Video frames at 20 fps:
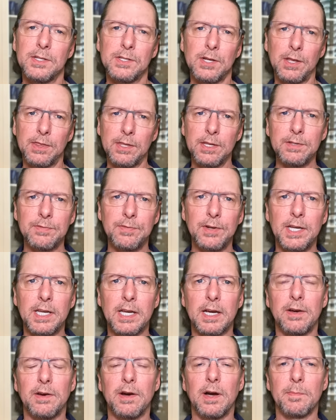So in this
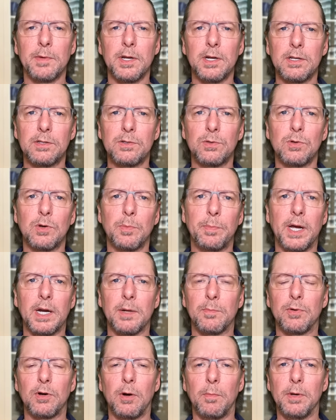video I'm going to talk about
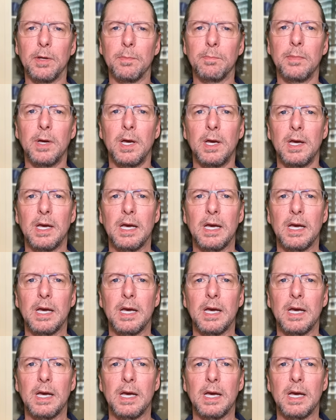a problem